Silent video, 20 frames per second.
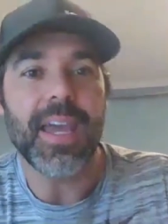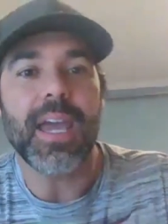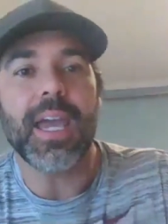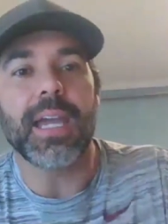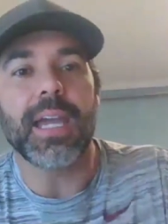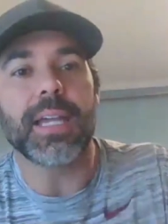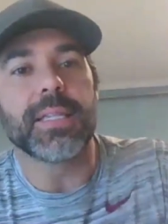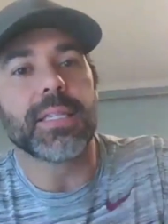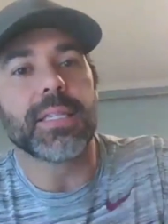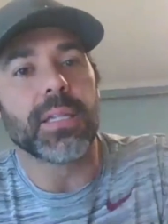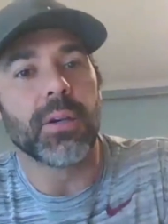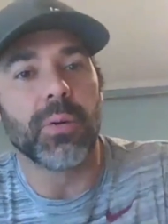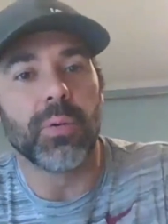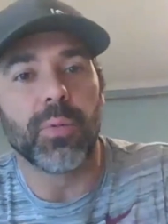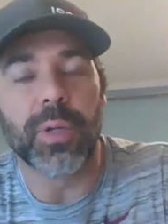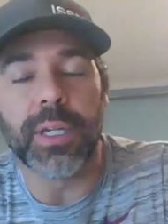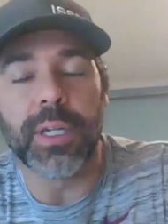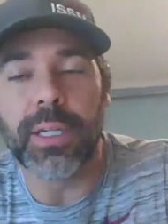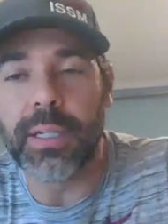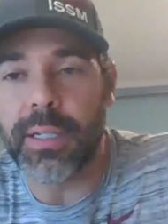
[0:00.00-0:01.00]
And so
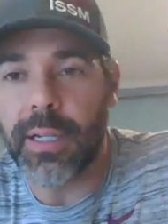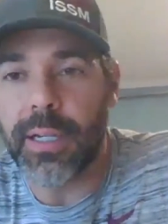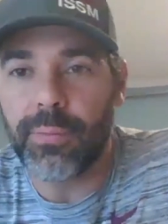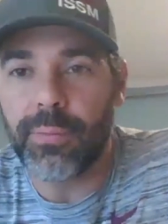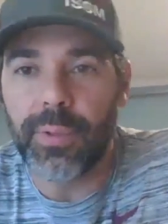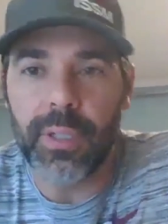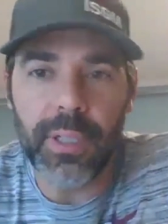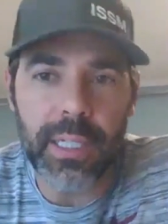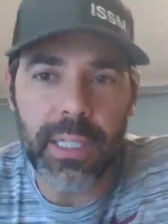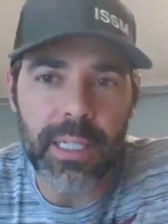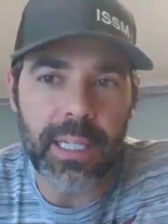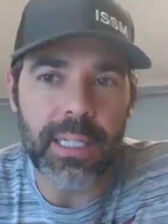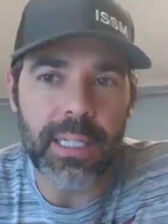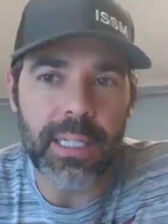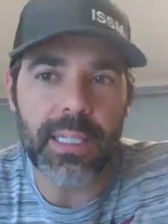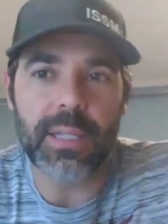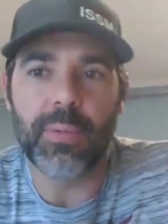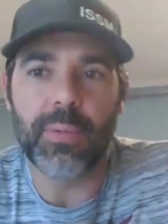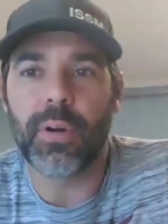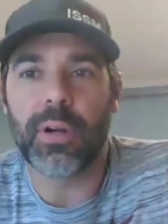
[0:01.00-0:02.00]
we really need
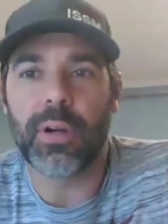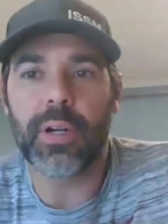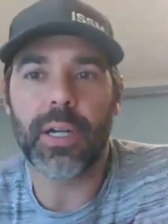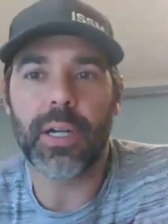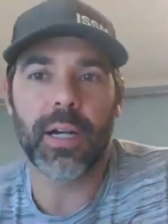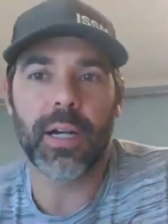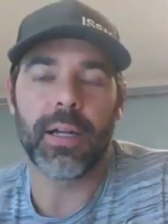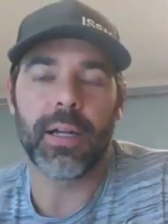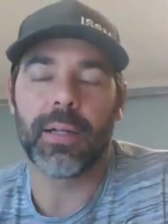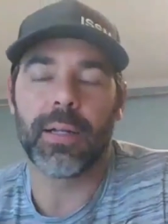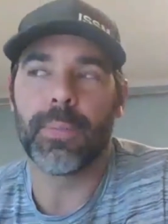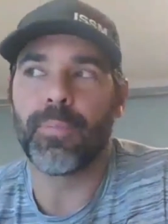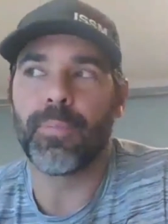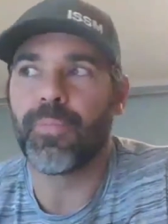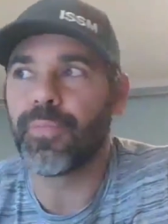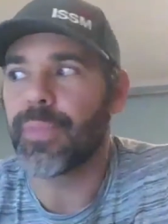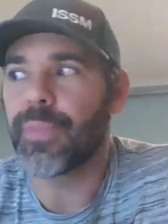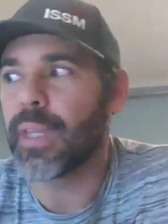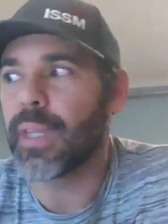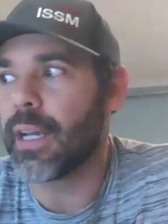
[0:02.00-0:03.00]
to work
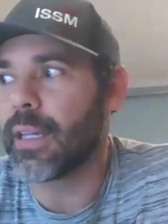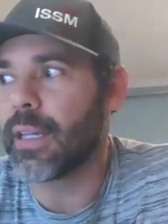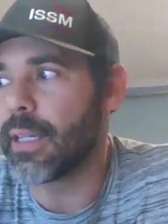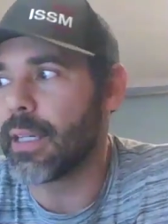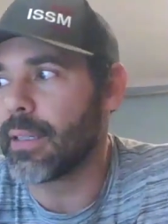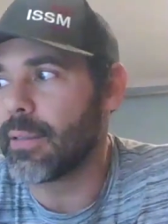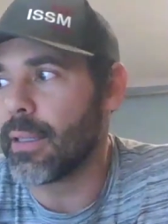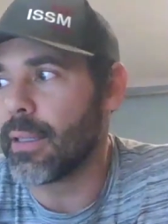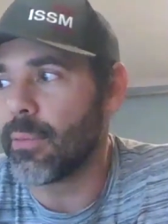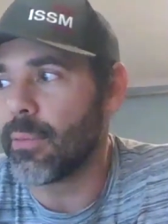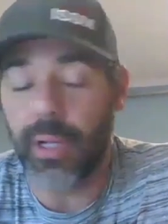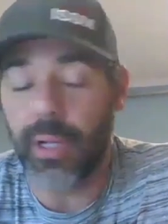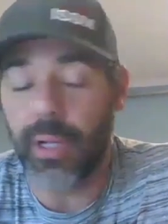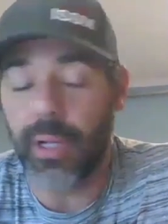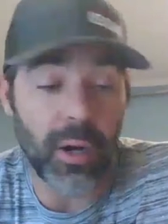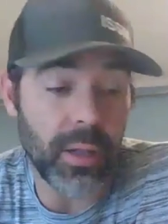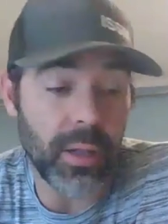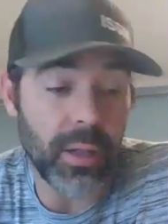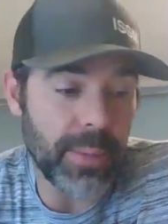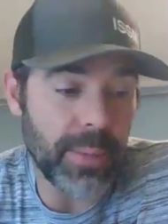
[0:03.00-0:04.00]
on, I think, and,
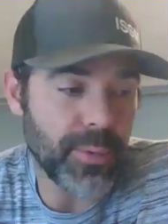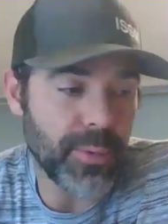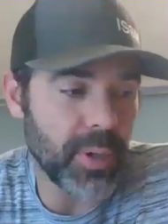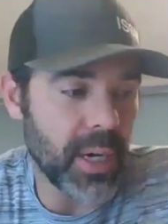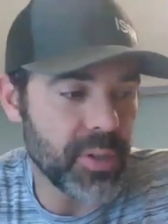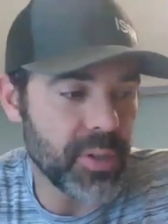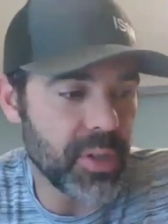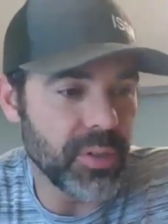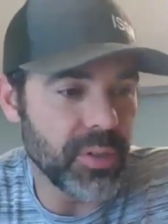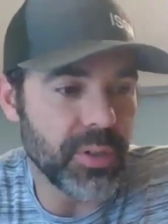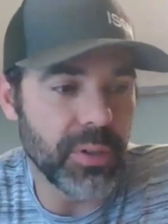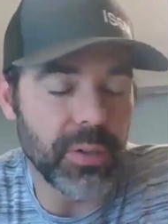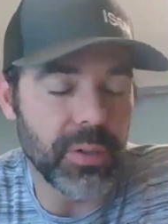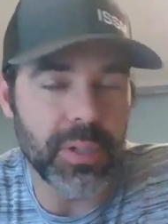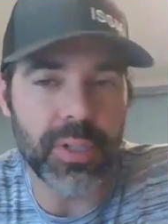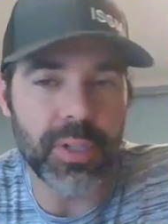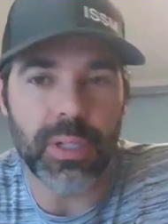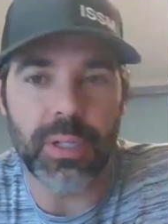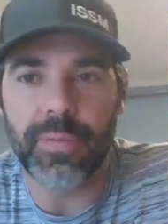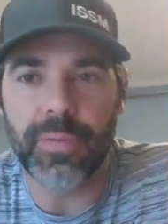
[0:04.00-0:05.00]
our lab tries to do
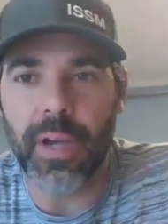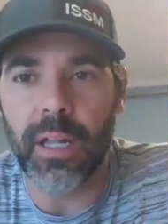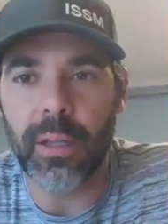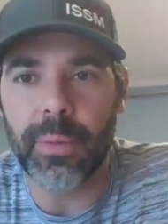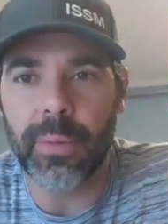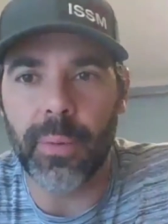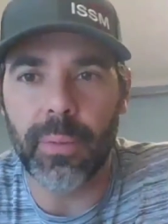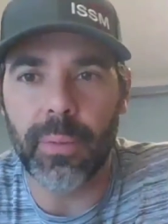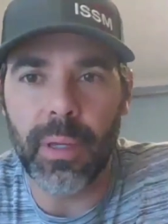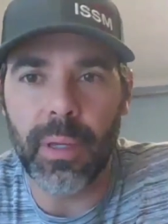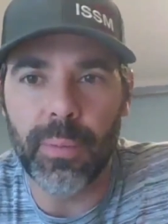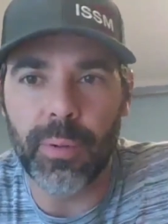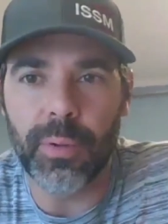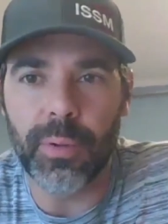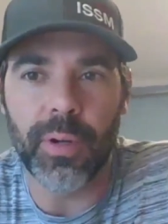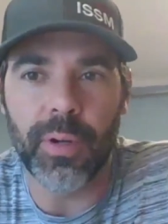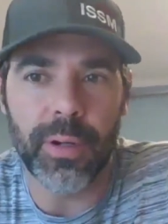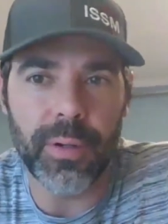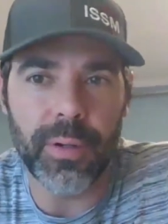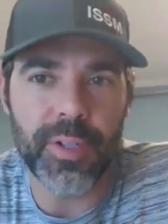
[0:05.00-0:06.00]
it, is developing people
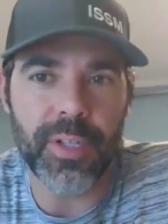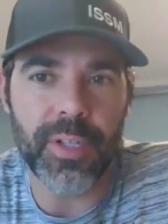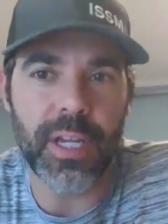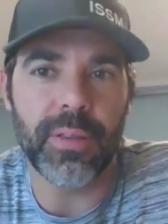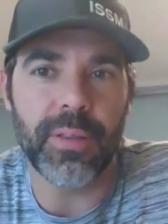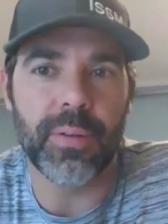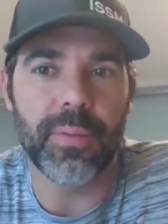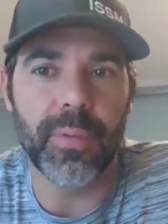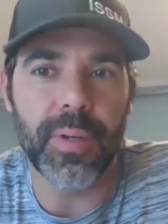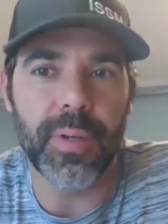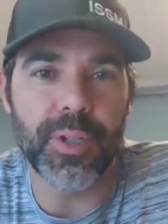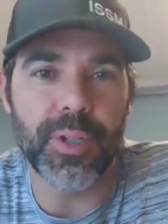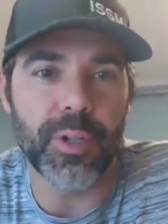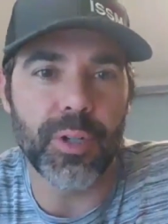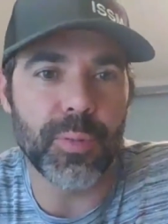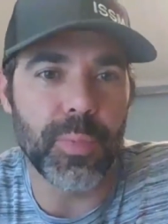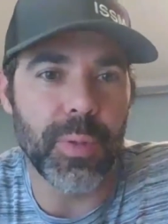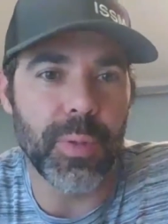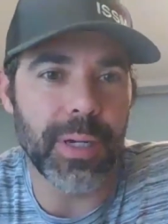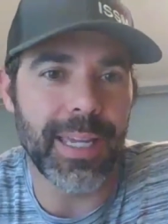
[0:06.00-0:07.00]
who understand the
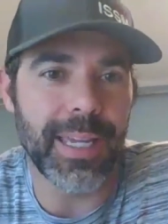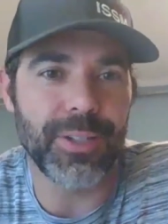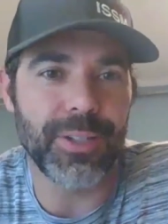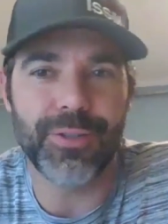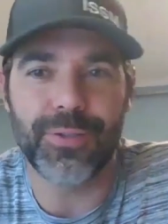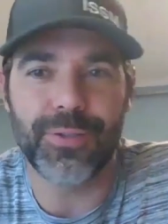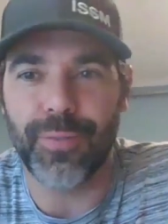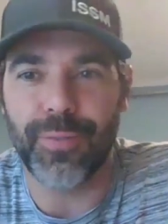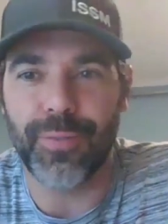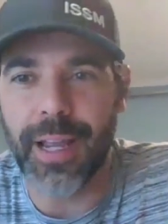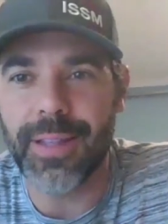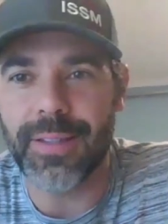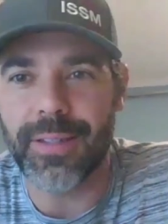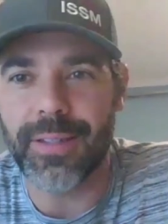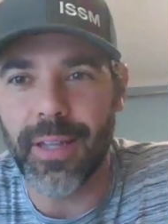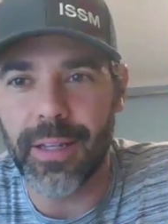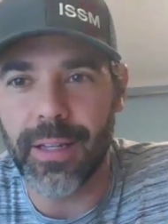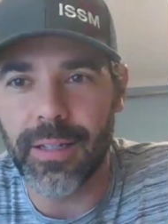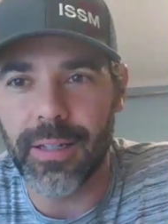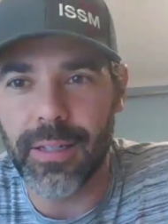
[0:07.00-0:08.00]
research but can
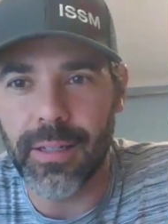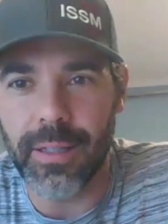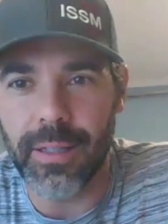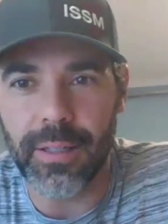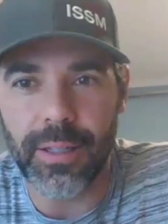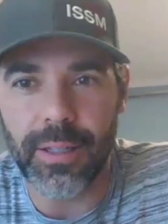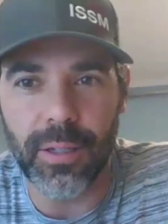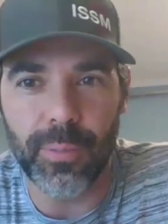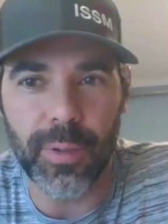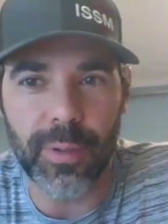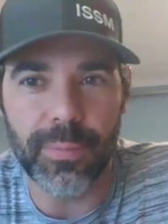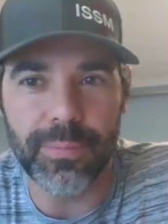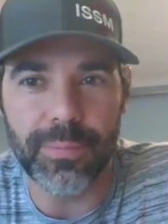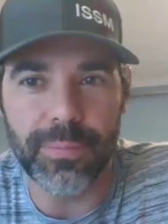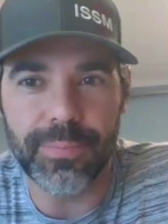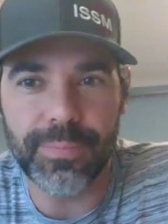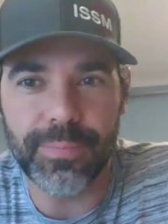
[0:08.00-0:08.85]
translate it to the human